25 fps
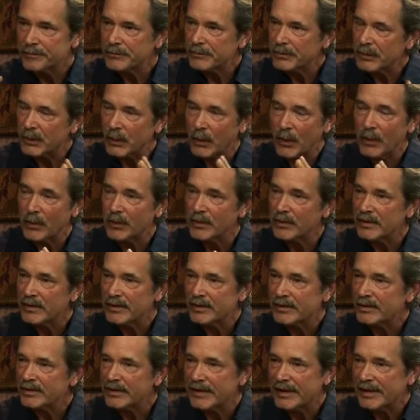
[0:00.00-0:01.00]
quote
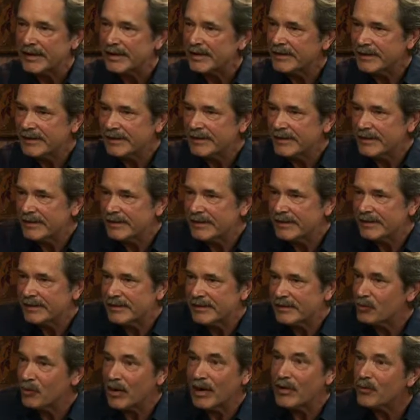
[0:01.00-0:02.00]
can
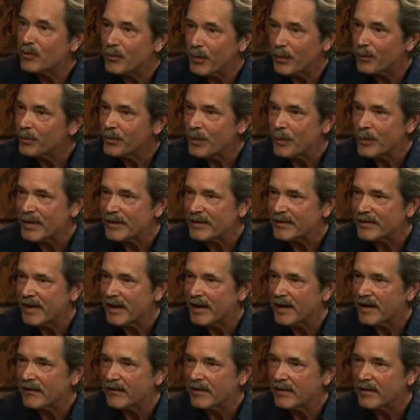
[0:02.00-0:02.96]
transform somebody's life.